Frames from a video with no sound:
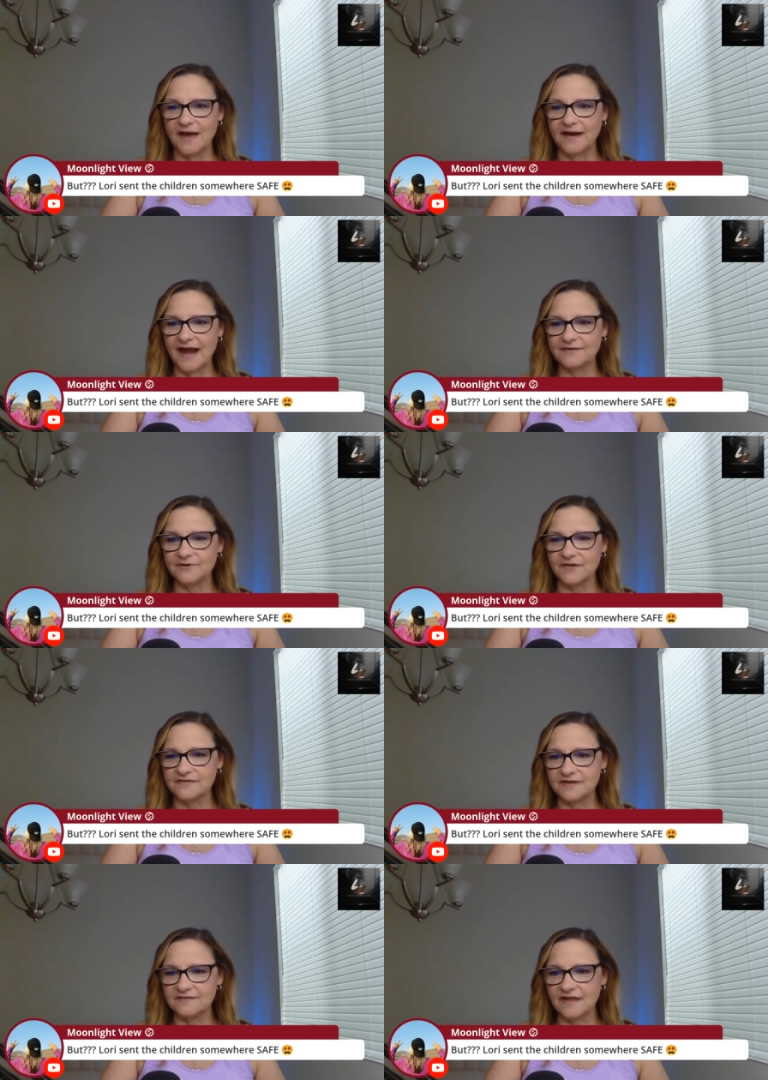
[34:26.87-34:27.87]
But I
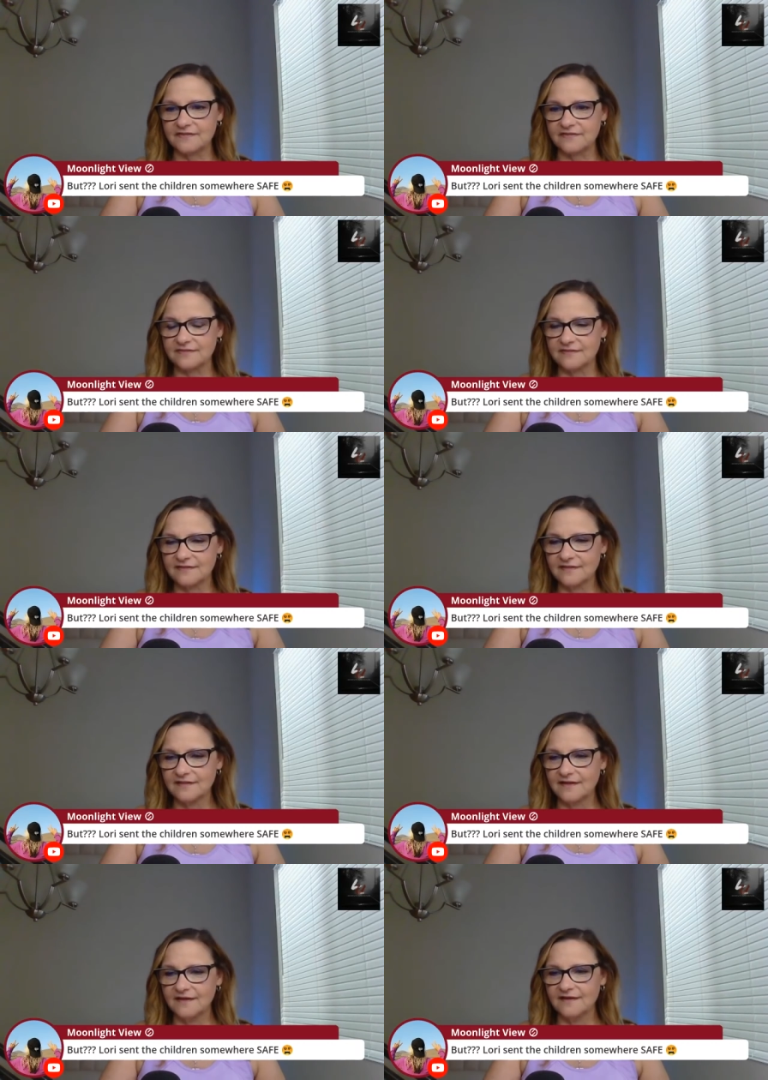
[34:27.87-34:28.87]
really think that
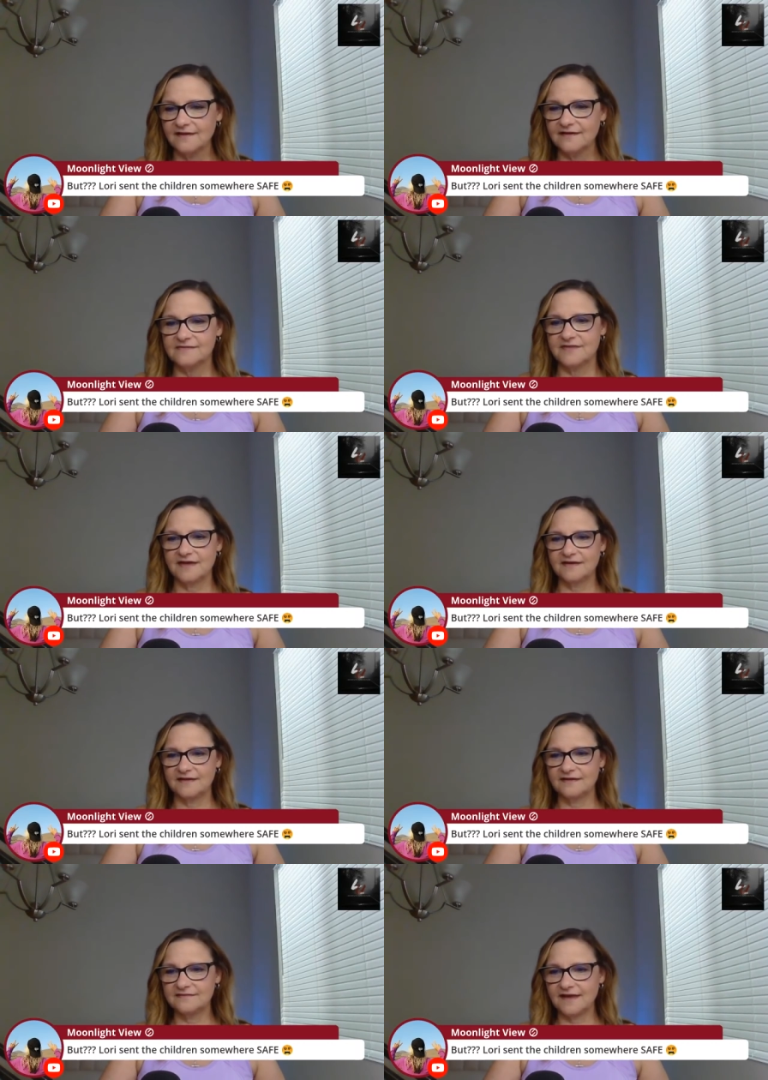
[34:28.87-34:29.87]

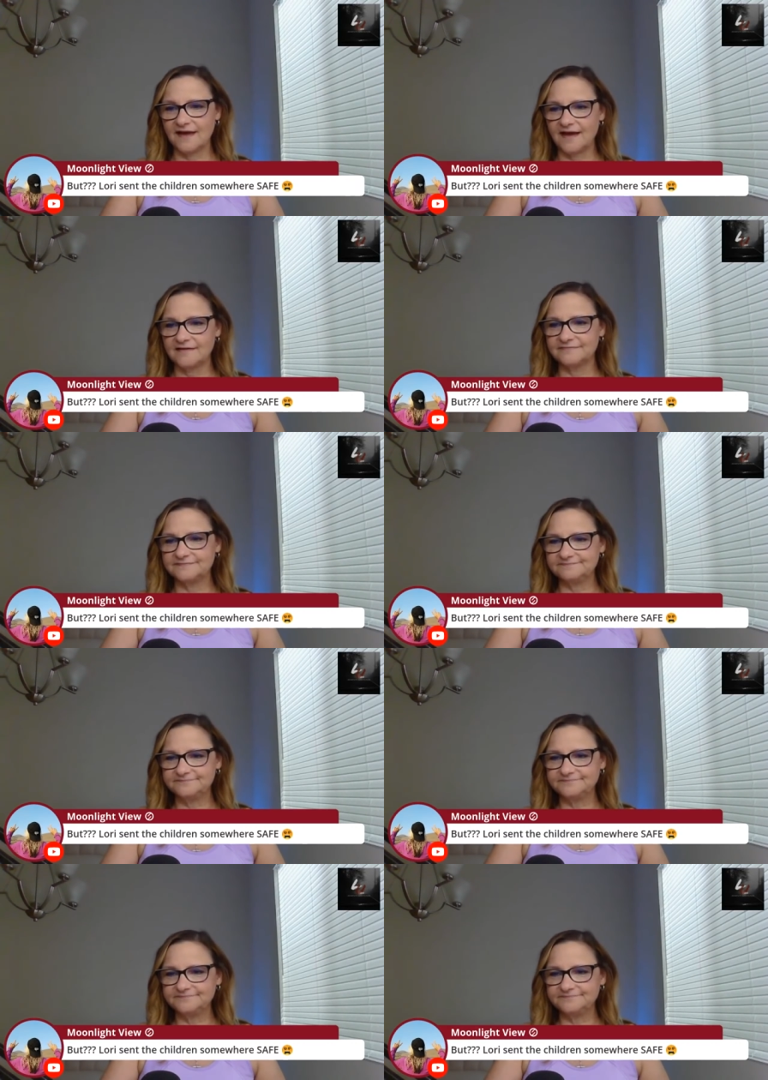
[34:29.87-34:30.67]
they have